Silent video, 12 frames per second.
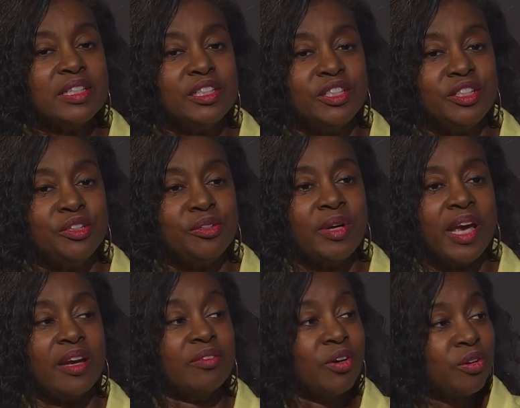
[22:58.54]
to you,
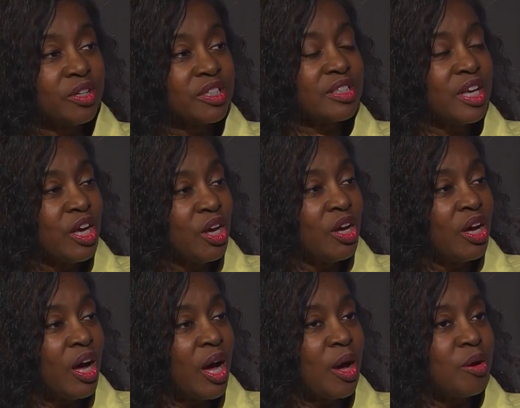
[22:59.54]
and of course,
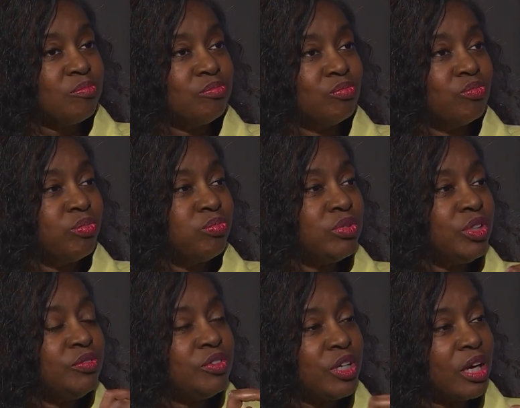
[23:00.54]

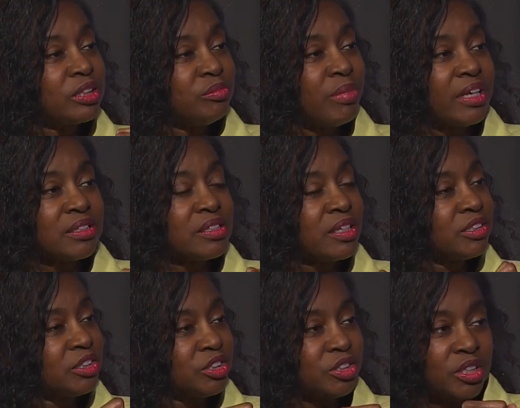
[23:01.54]
you've talked about such